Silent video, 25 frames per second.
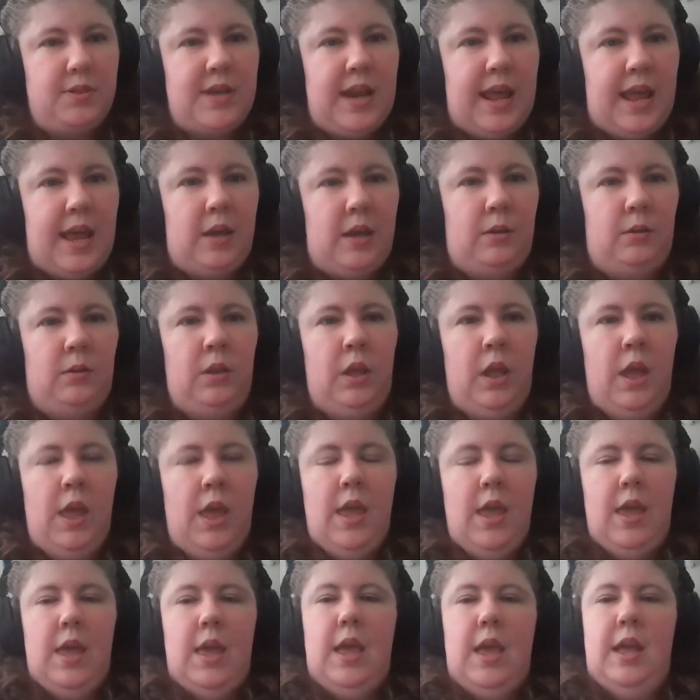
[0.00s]
now
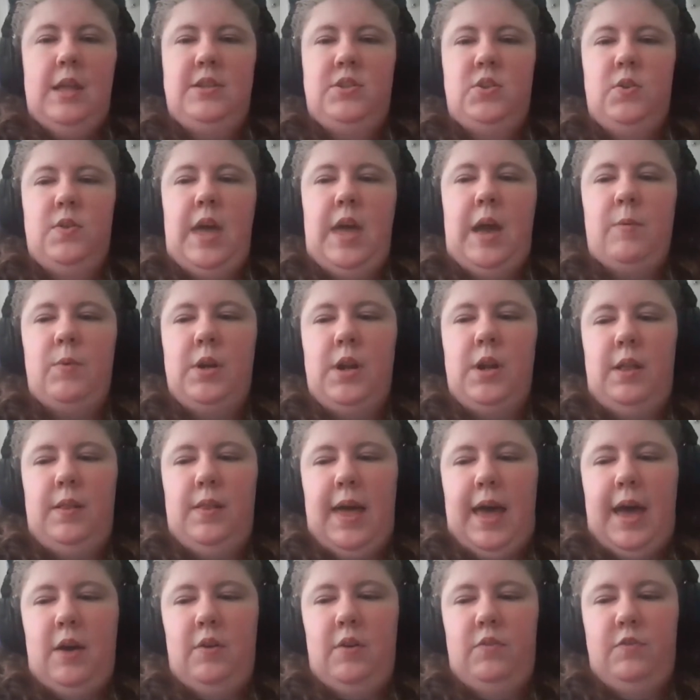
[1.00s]
and so that would
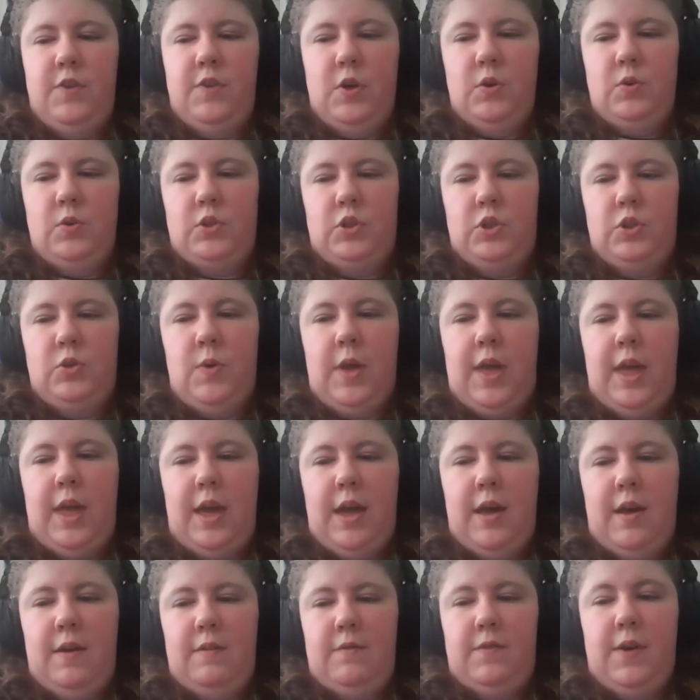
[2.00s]
allow folks who
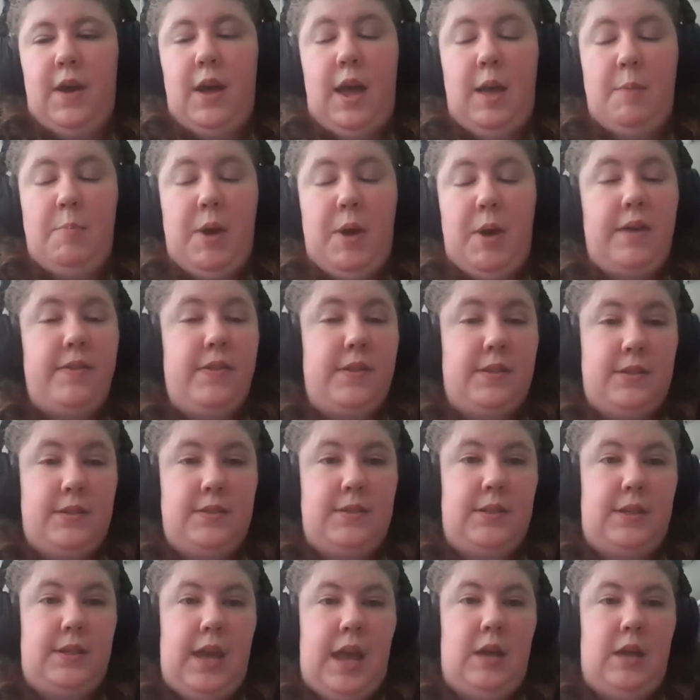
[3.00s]
have
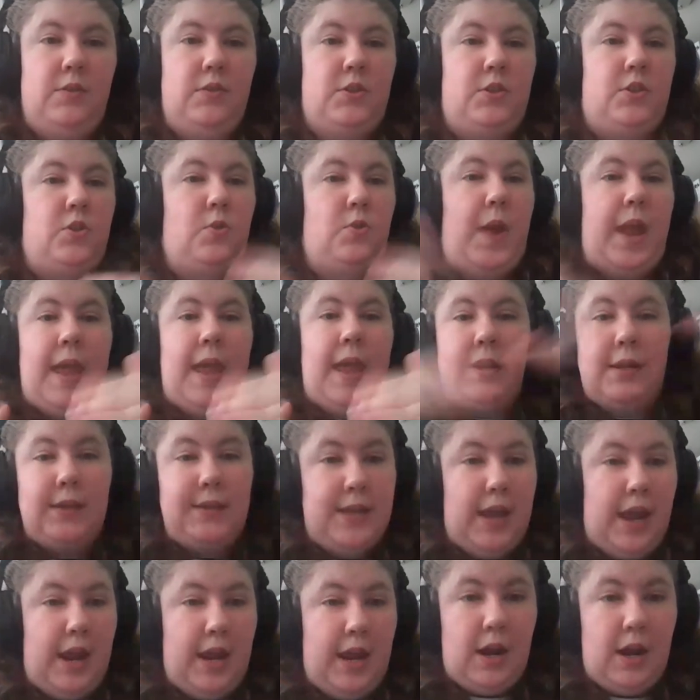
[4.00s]
hypothesis accounts to
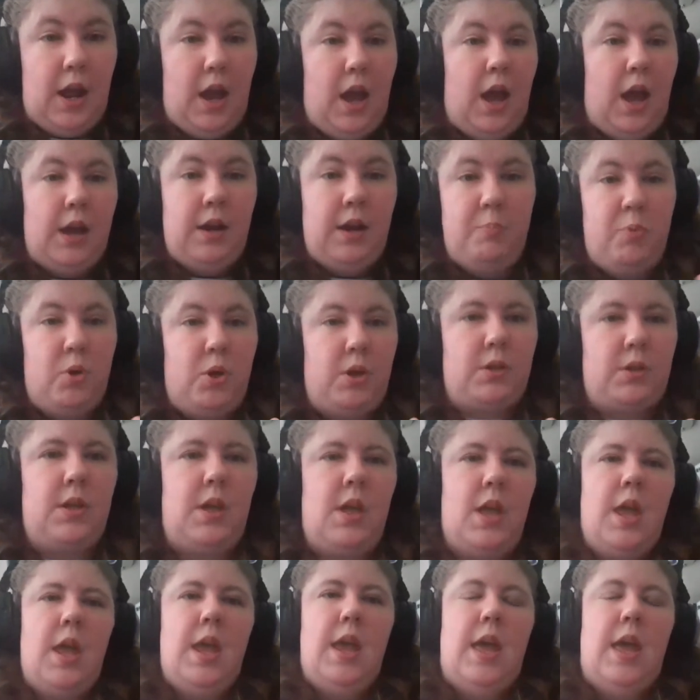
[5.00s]
annotate on a book
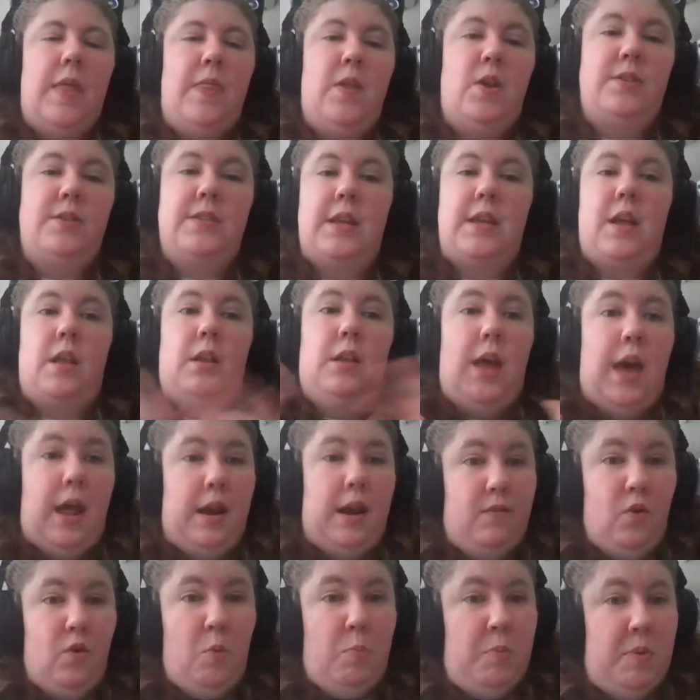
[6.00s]
and there's like a lot
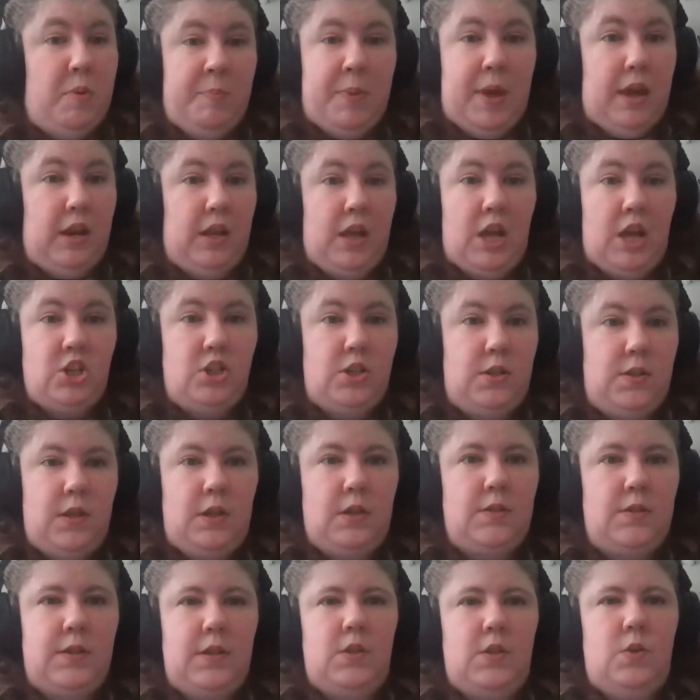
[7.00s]
of open pedagogy
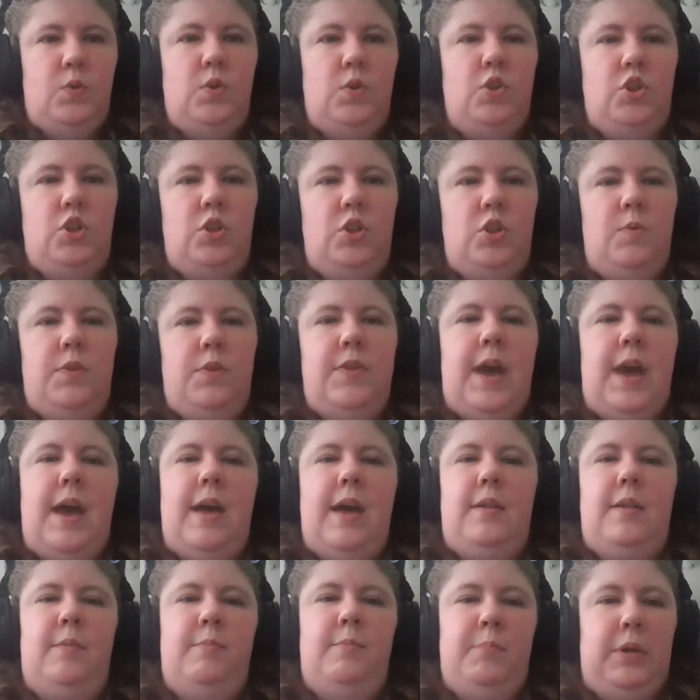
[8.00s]
things that you can do with
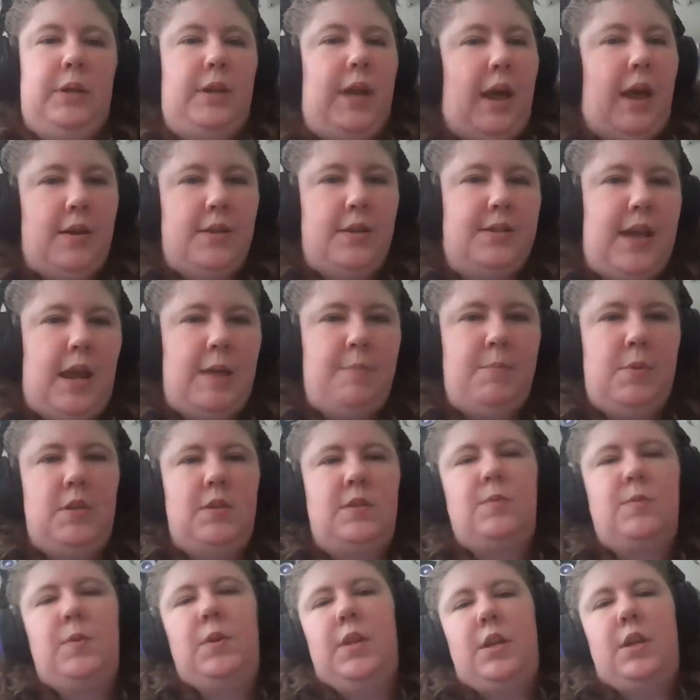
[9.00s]
that and build out
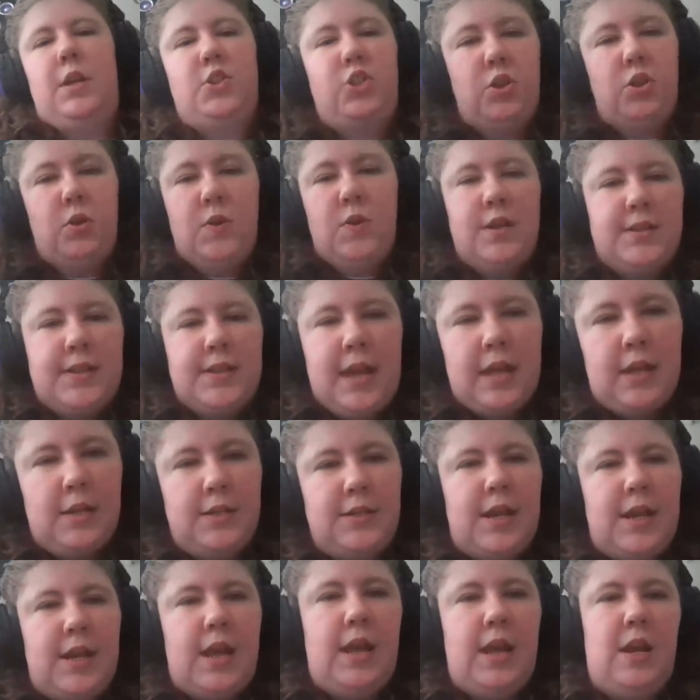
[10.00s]
assignments where like students
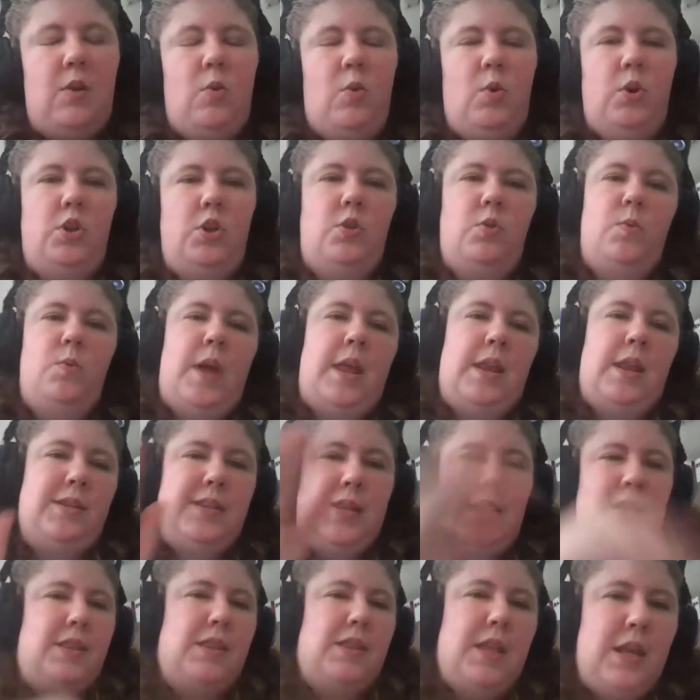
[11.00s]
annotate or you
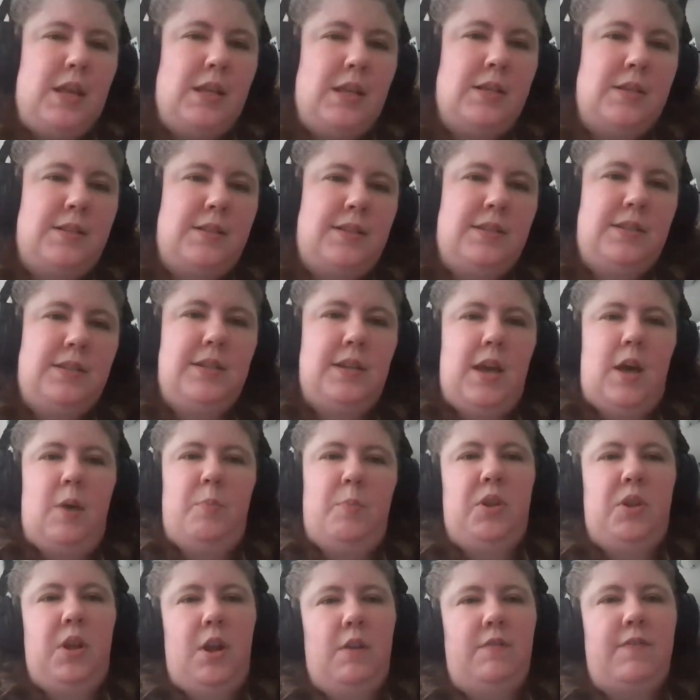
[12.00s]
annotate things to
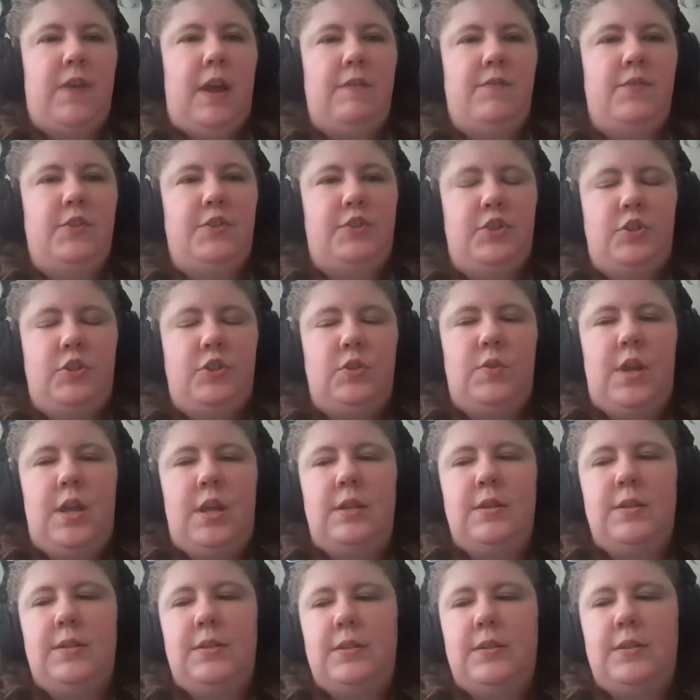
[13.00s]
help clarify for
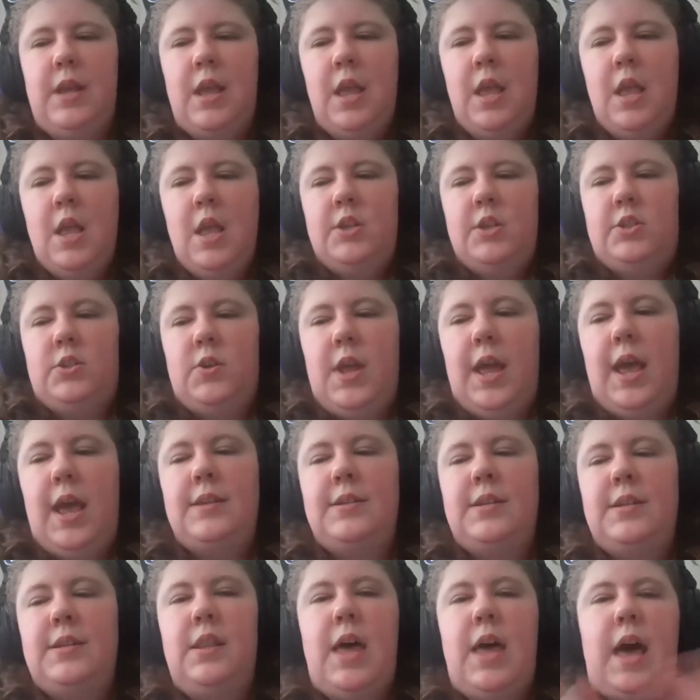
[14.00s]
students so it
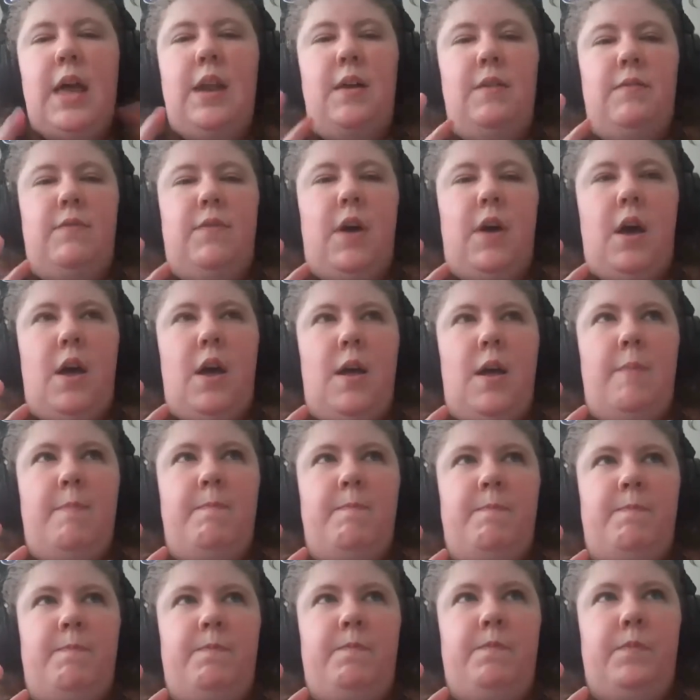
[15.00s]
has a lot of
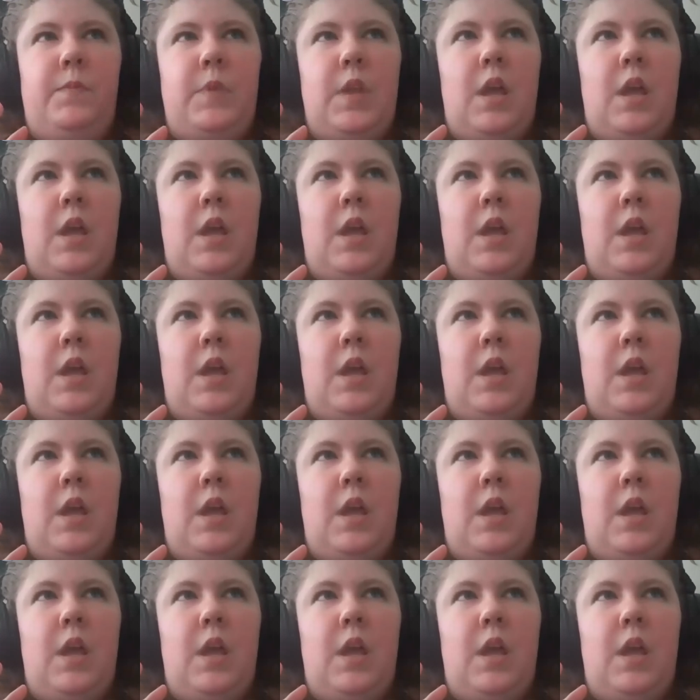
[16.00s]
um,